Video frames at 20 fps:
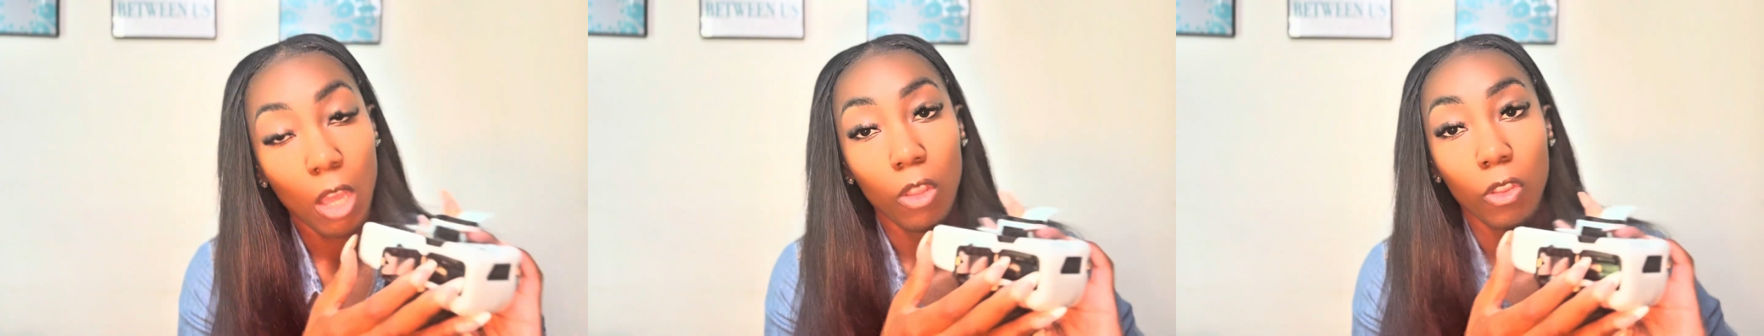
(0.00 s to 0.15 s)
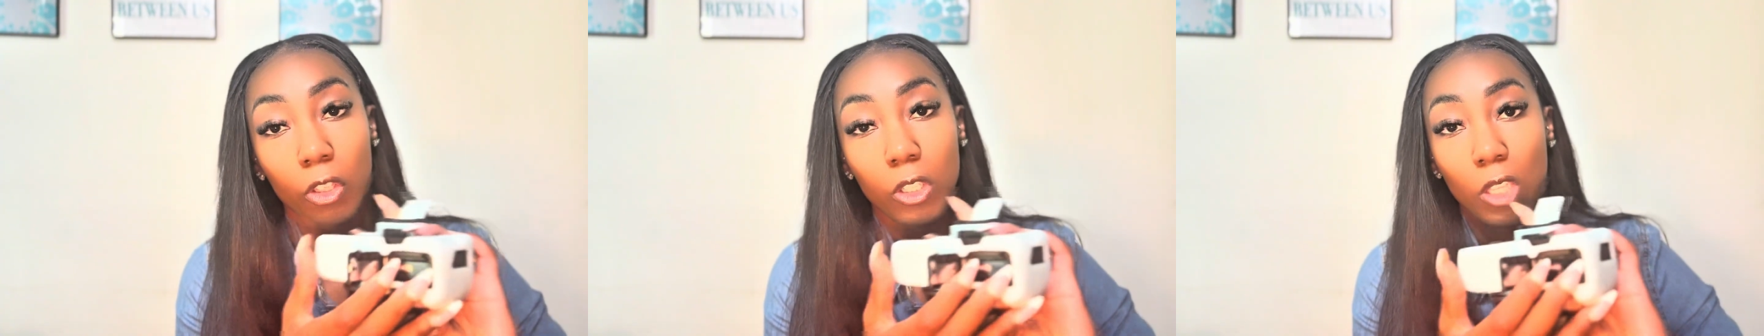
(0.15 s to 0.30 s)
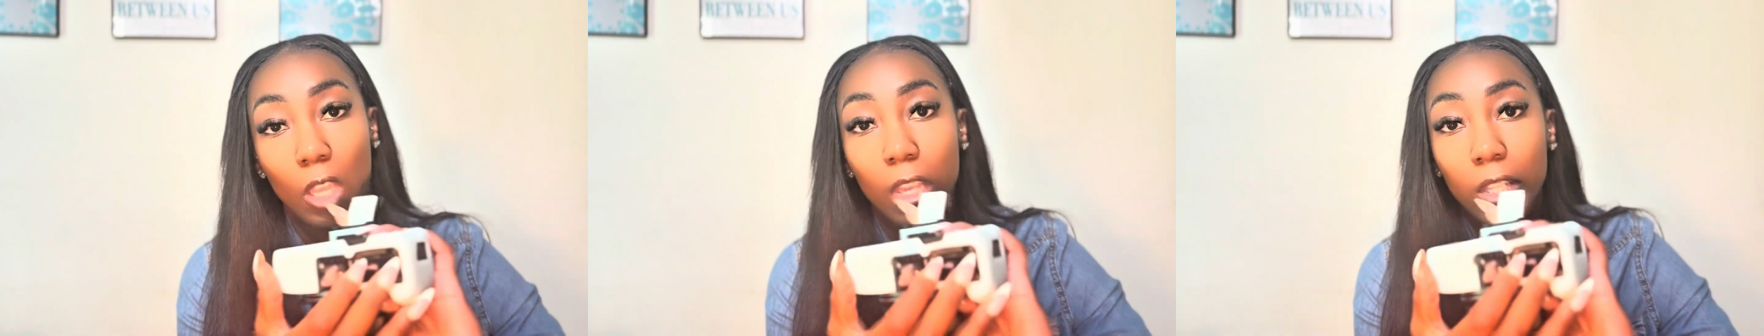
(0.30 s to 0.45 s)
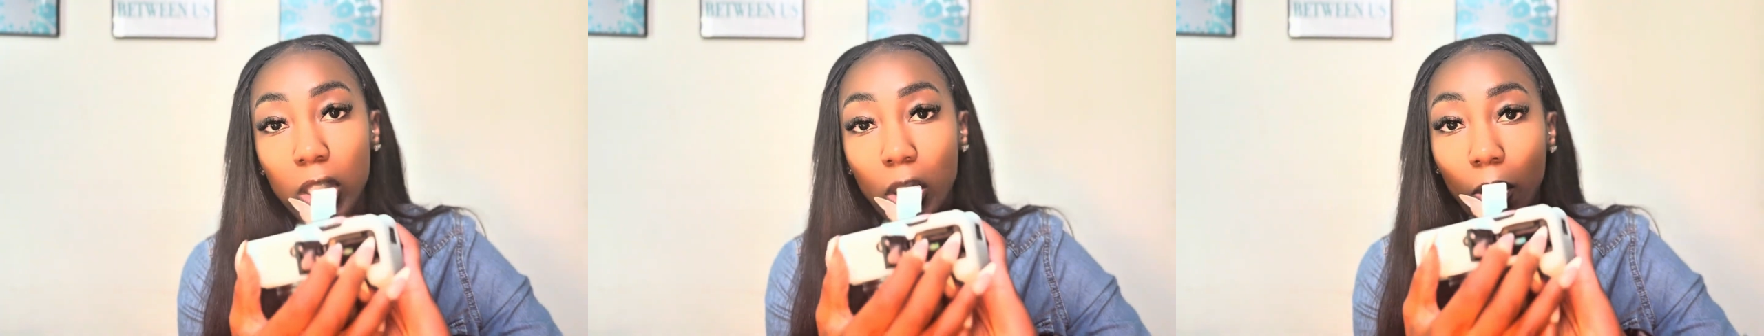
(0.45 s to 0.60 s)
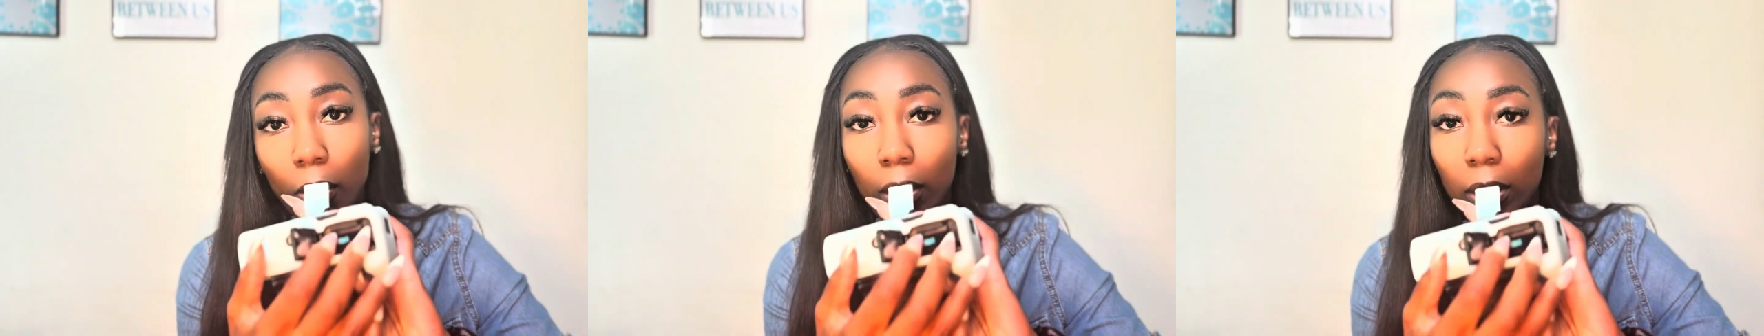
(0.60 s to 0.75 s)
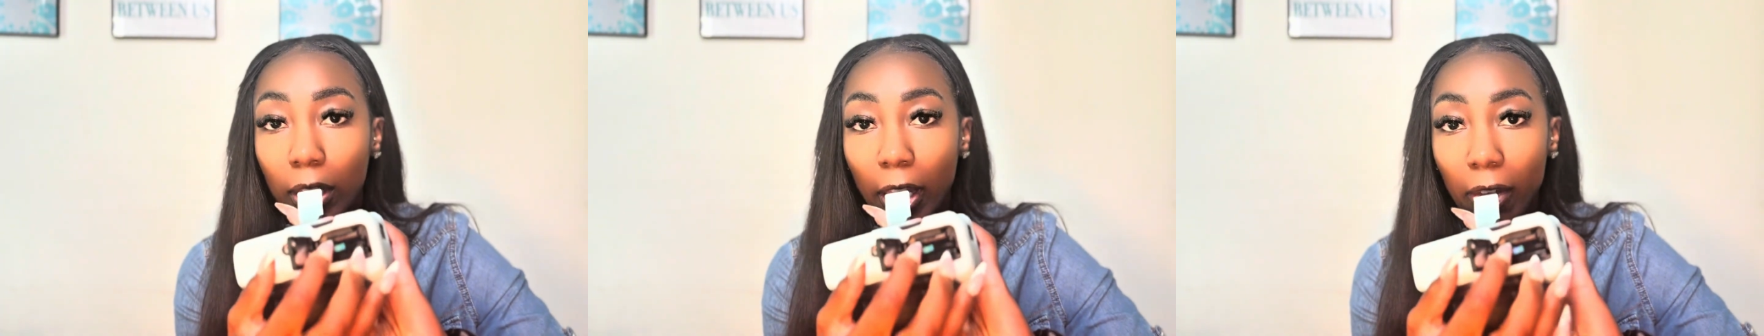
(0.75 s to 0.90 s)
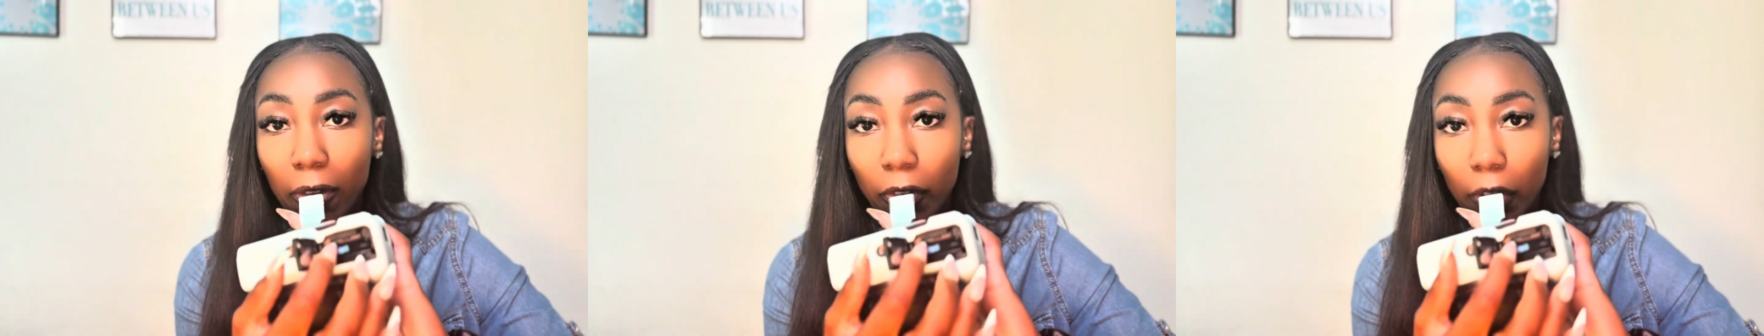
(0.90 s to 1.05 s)
There's also a
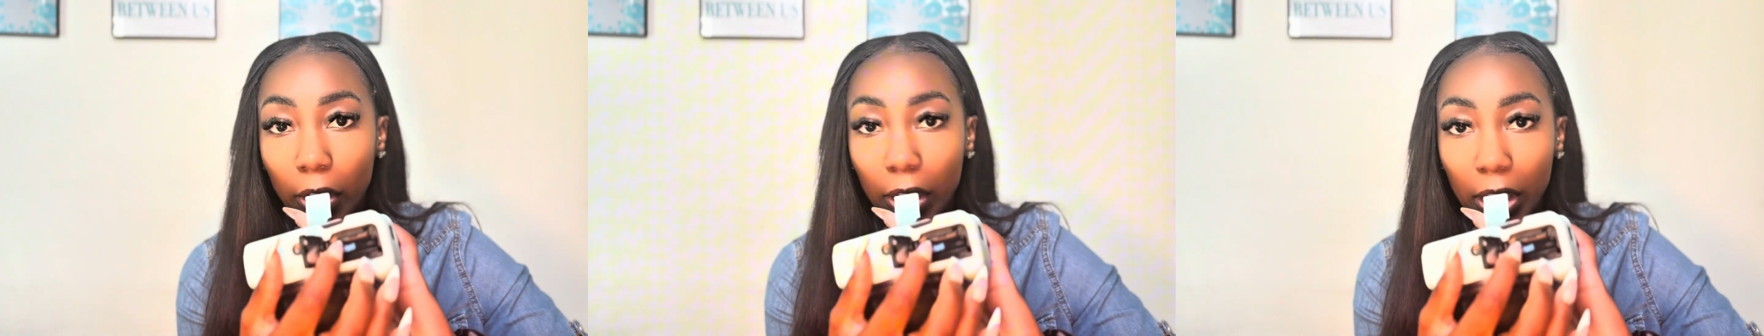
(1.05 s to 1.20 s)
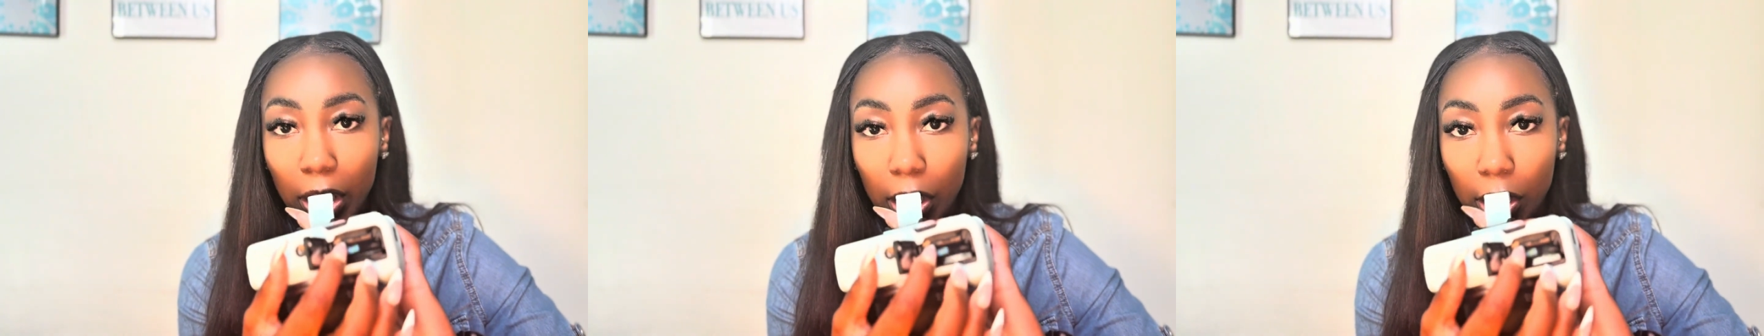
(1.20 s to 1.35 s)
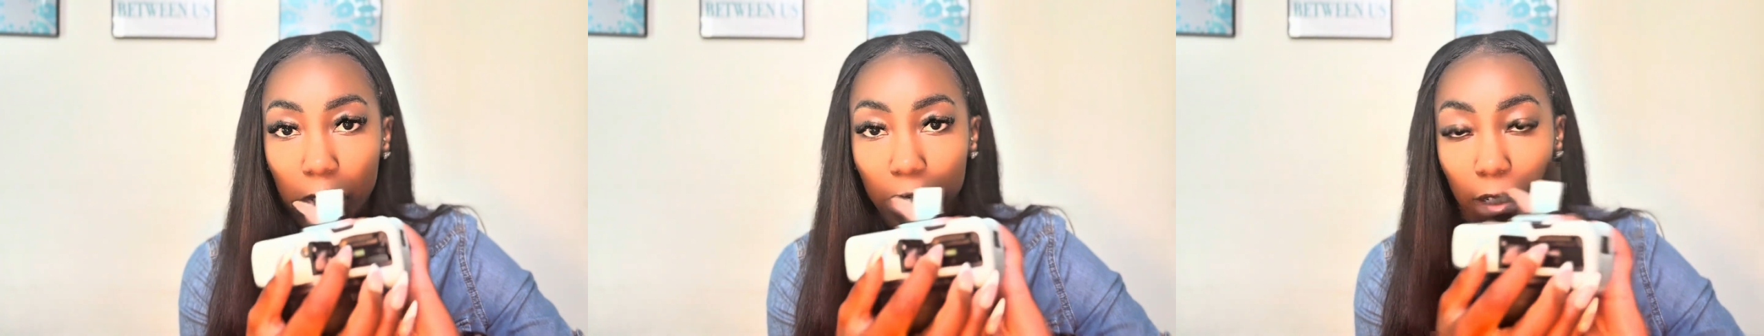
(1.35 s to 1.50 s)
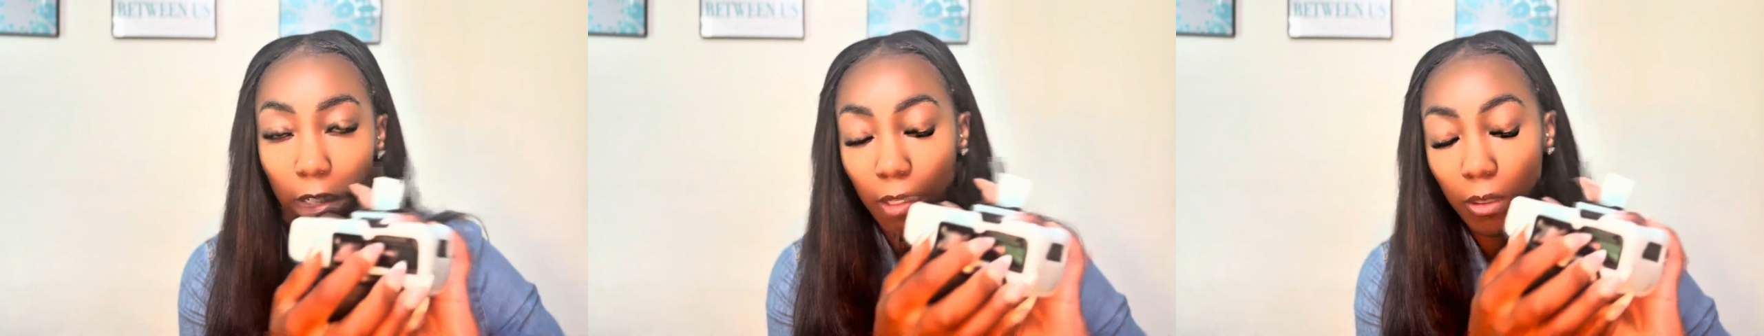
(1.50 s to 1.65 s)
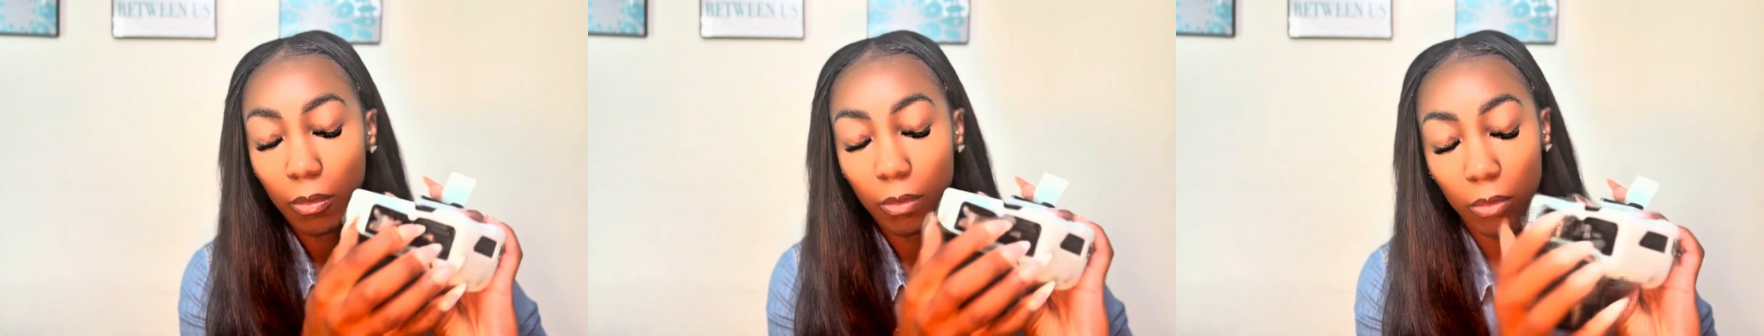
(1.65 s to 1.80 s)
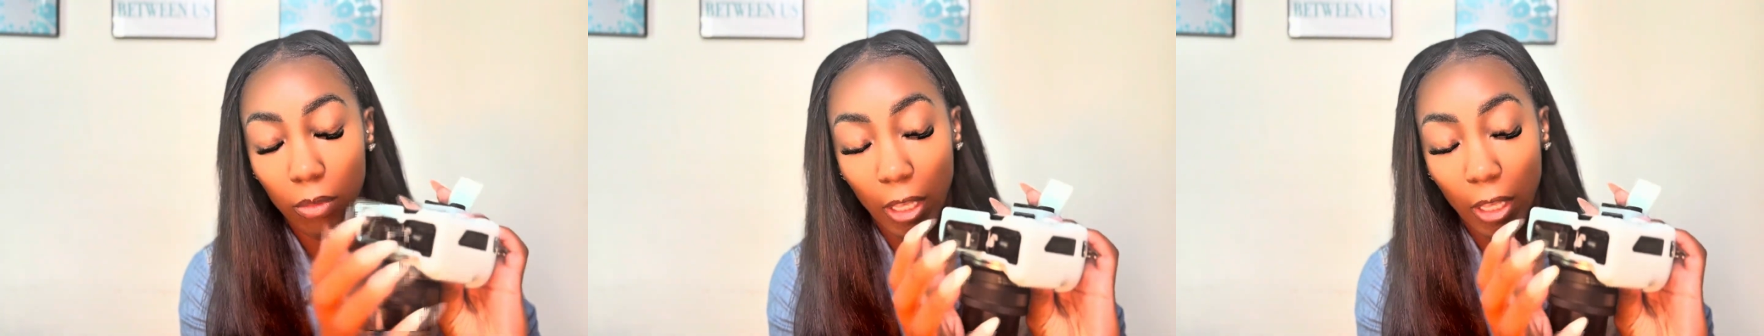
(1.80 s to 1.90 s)
lever in here